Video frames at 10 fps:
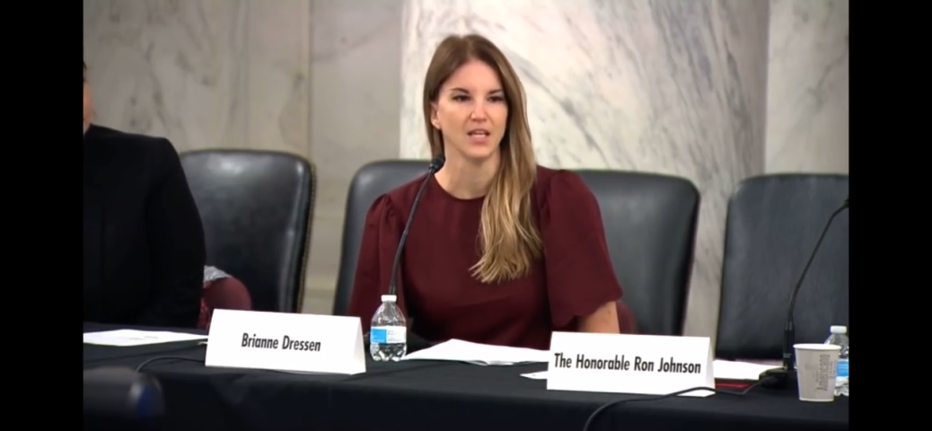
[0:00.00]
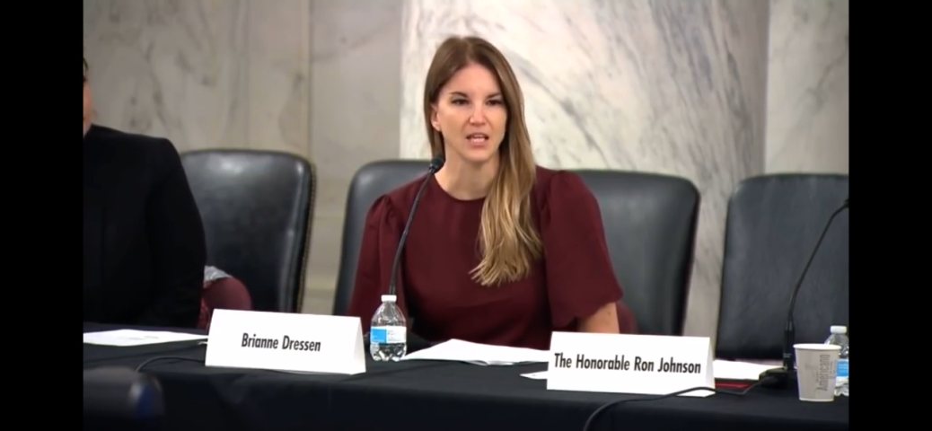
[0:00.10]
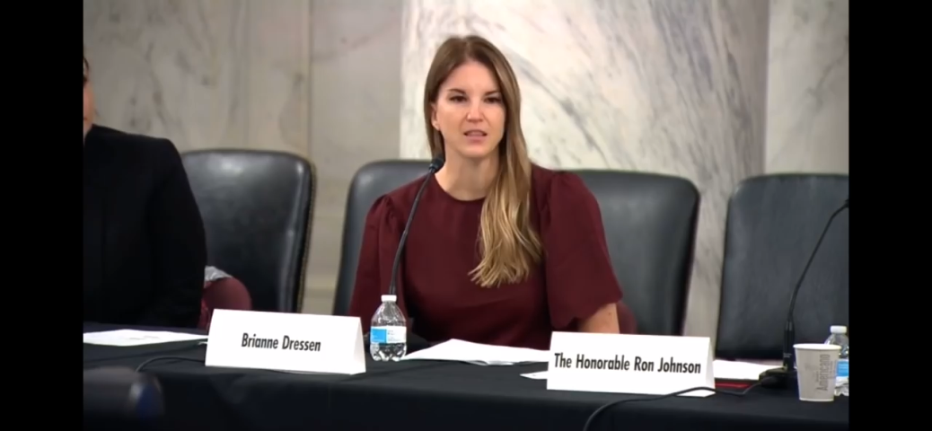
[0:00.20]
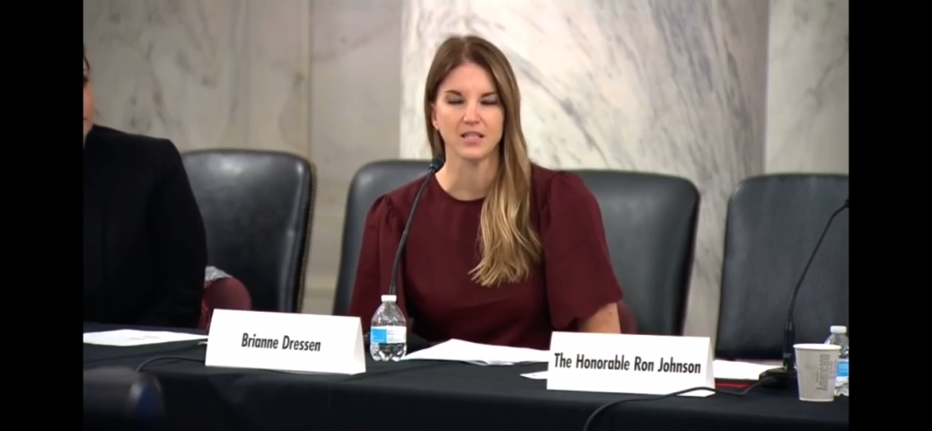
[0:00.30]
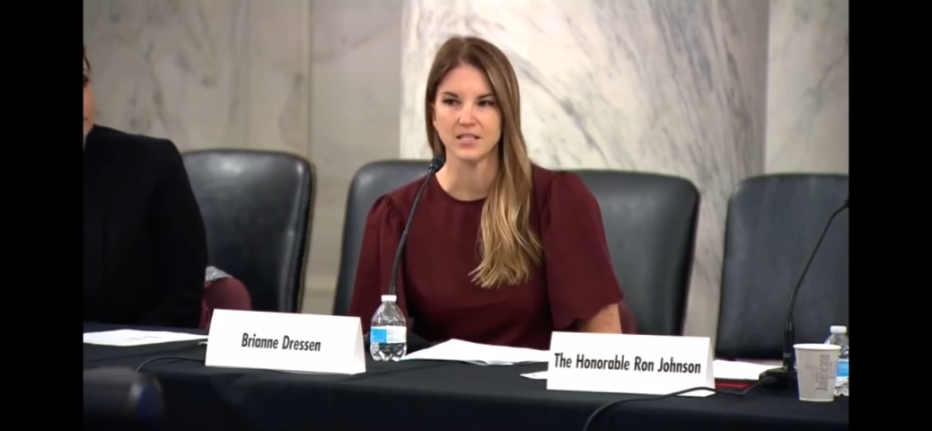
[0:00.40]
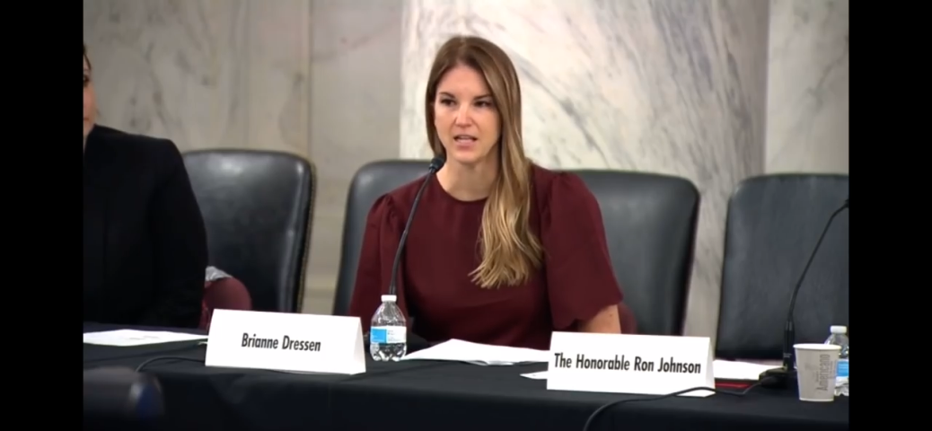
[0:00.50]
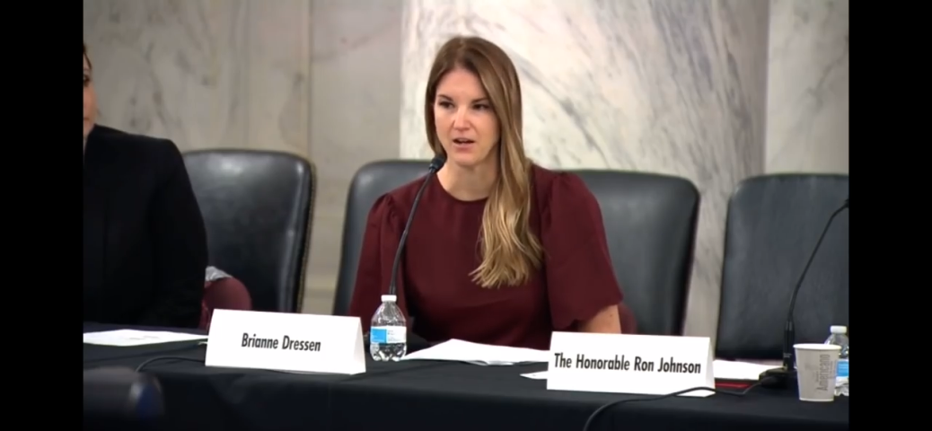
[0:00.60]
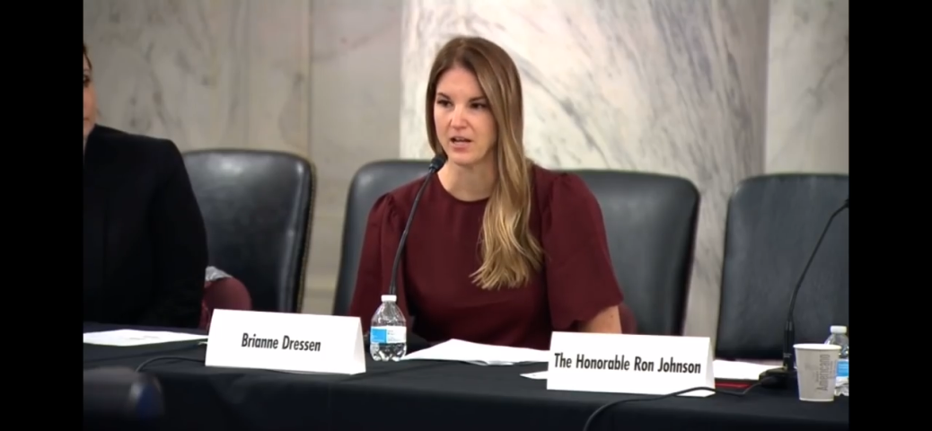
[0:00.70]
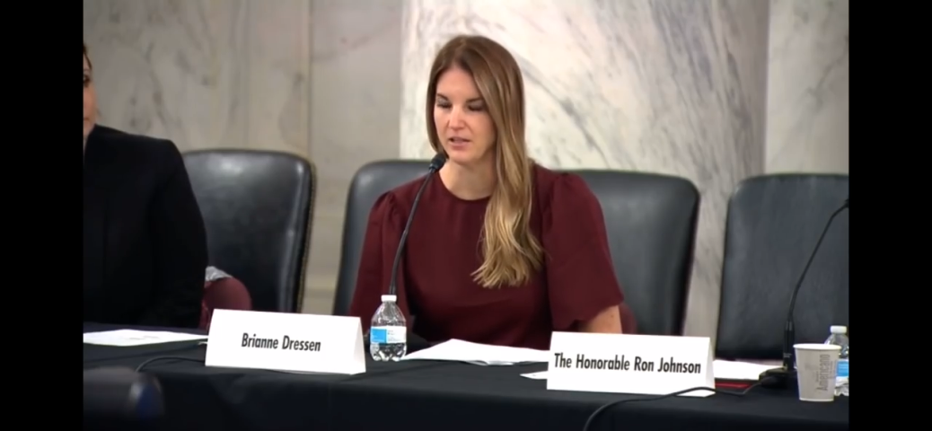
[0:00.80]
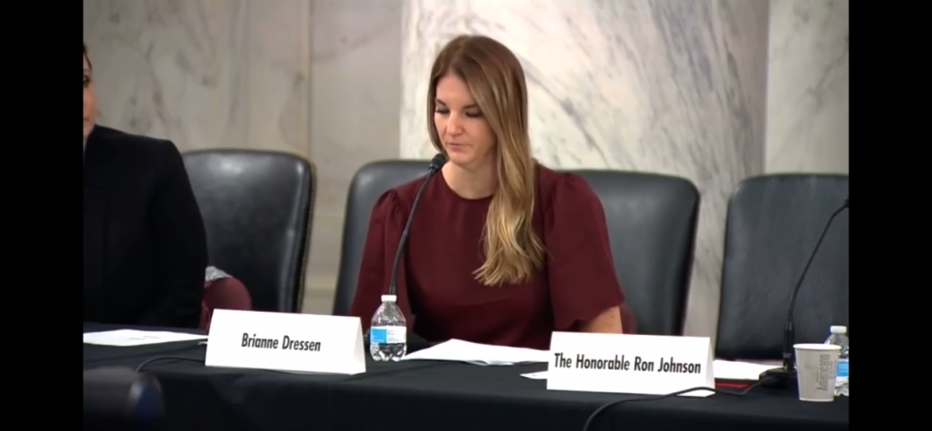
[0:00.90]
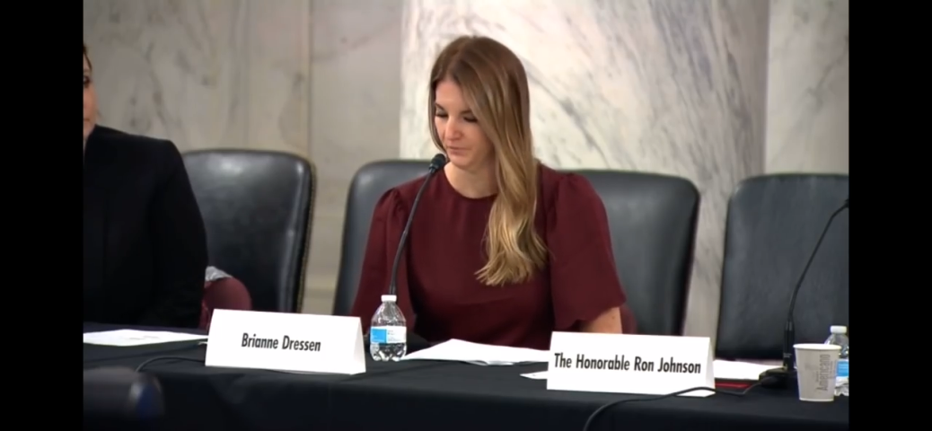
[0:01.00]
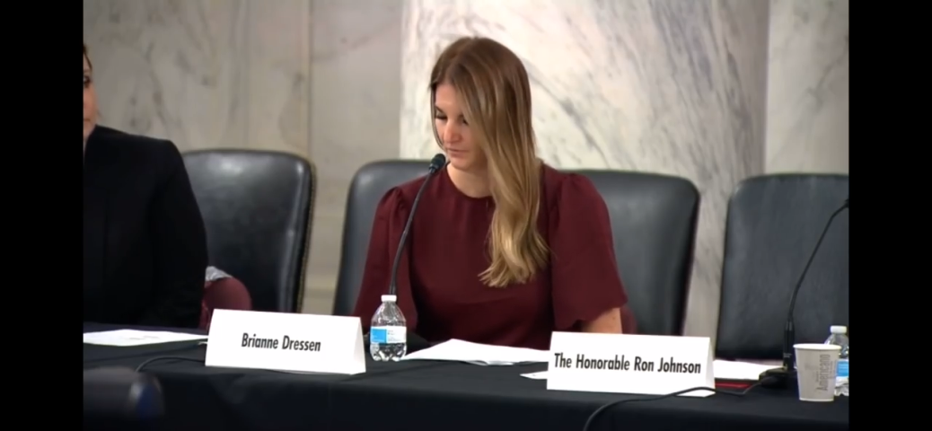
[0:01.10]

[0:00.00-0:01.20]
in this area.